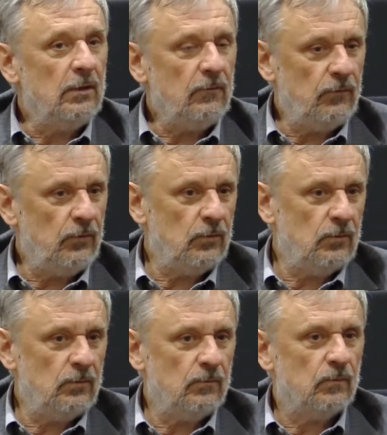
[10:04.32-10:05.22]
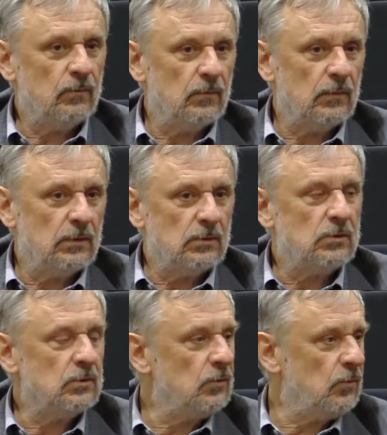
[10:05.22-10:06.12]
if you
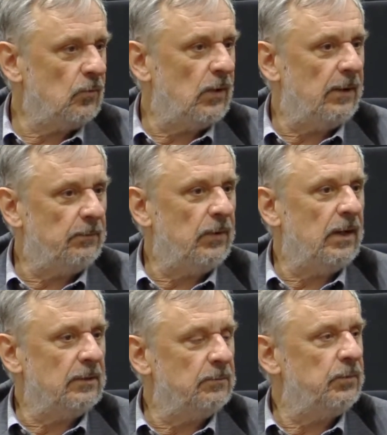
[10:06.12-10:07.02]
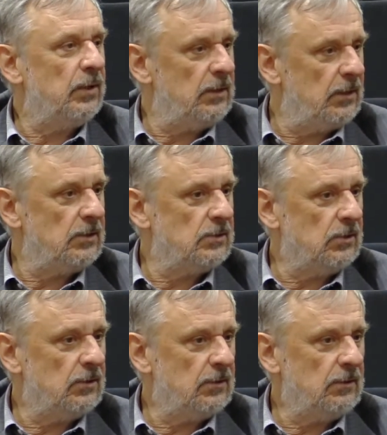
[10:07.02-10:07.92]
screw up on
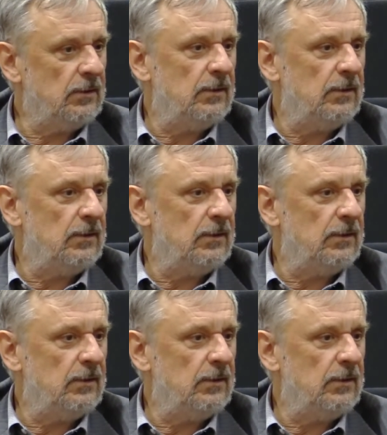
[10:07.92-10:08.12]
prediction,